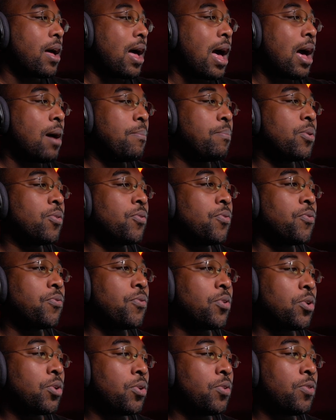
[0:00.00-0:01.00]
I
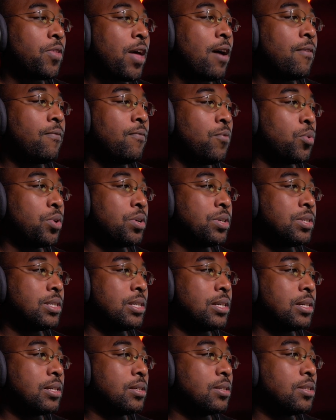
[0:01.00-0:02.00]
prefer that
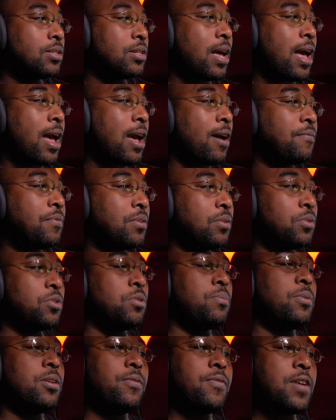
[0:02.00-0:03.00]
voicing to have the little
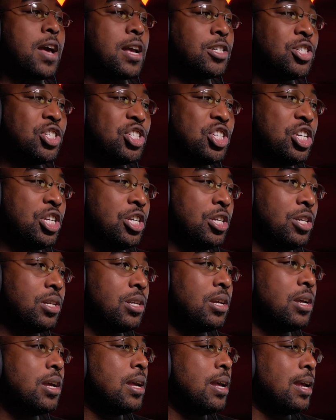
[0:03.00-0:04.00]
bit of that
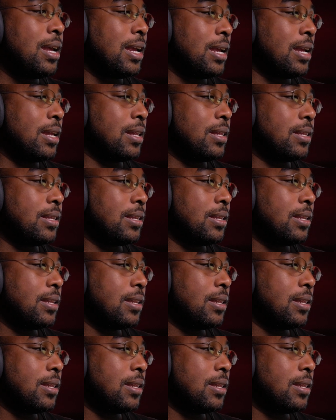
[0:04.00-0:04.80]
sheen in